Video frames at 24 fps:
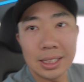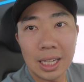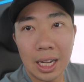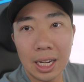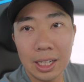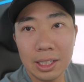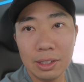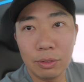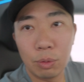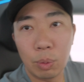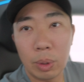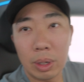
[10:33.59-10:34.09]

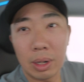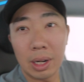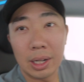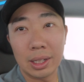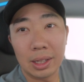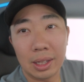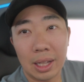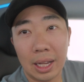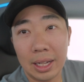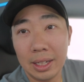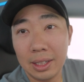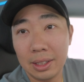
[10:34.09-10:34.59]
kind of where I
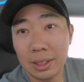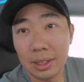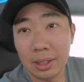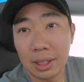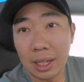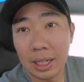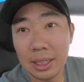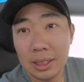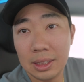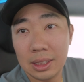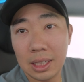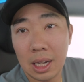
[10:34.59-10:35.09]
like the
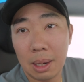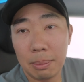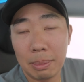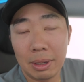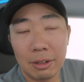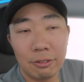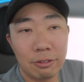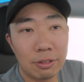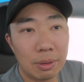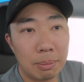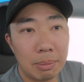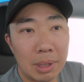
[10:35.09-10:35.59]
lights coming
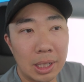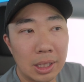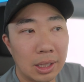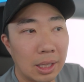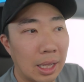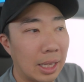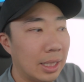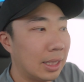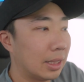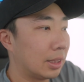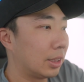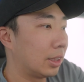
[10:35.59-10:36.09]
from my
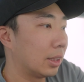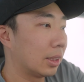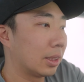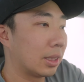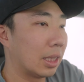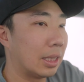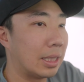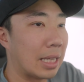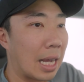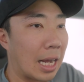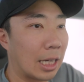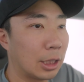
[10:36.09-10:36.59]
light. It's just
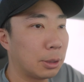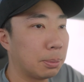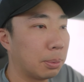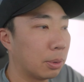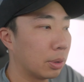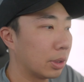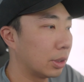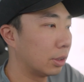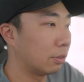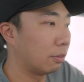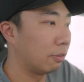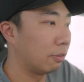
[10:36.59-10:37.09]
the dashboard is